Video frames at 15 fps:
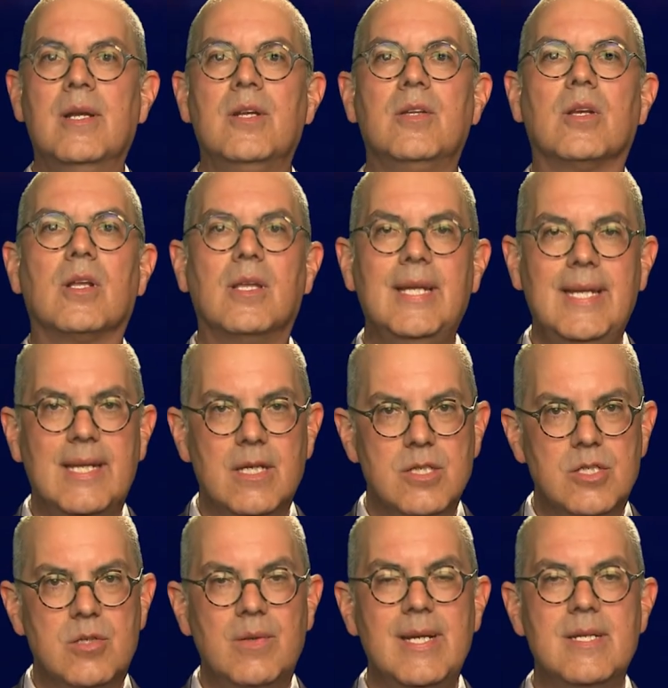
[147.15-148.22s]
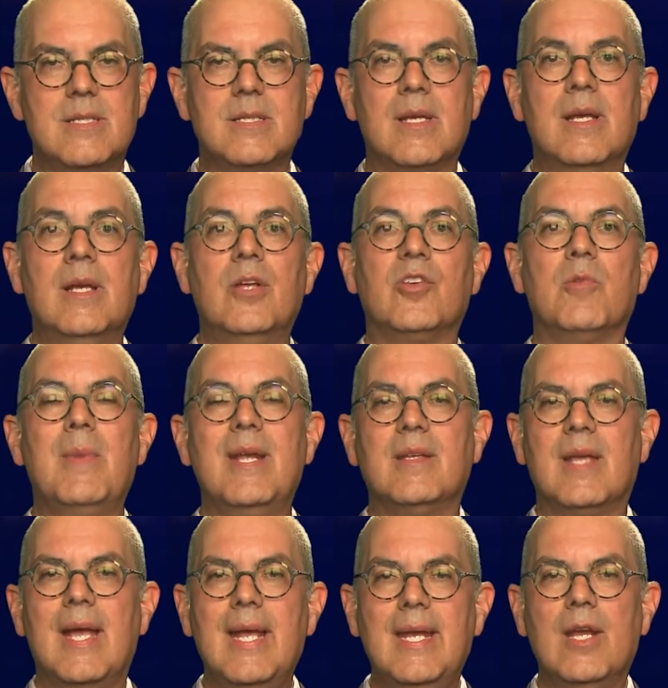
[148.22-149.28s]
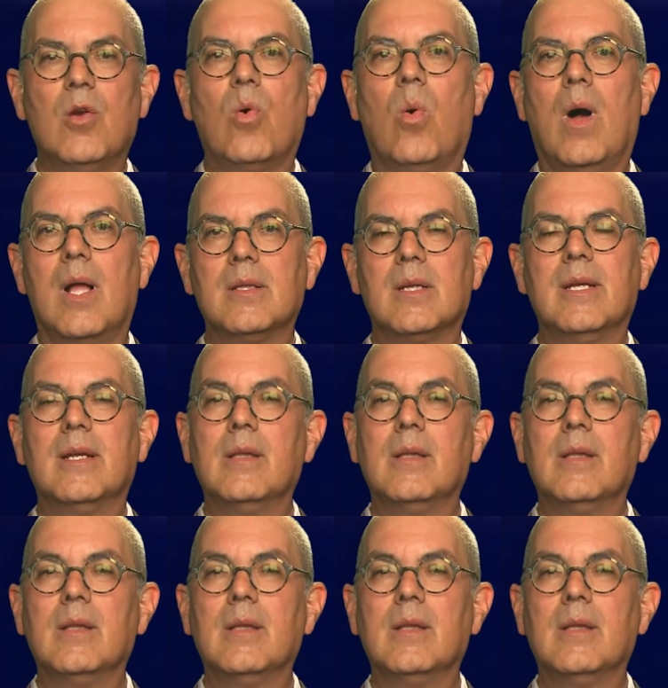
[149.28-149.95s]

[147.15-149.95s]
to cleaning the streets, to maintaining quality